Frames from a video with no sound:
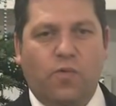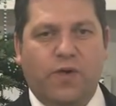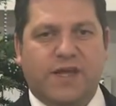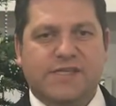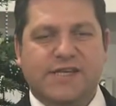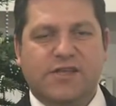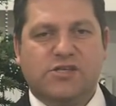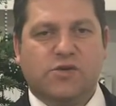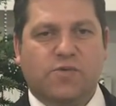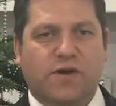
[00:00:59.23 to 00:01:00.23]
We continue
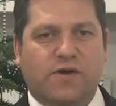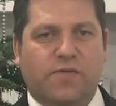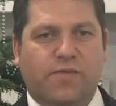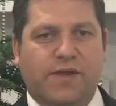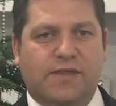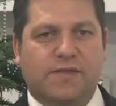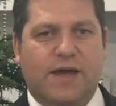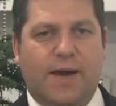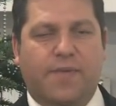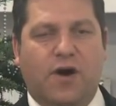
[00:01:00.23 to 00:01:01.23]
to work with
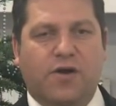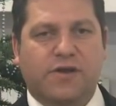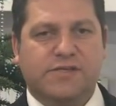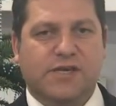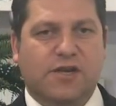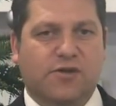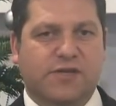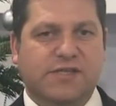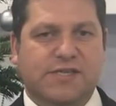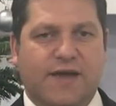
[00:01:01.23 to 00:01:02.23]
our partners,
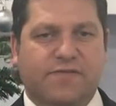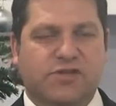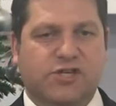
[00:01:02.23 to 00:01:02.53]
including Save the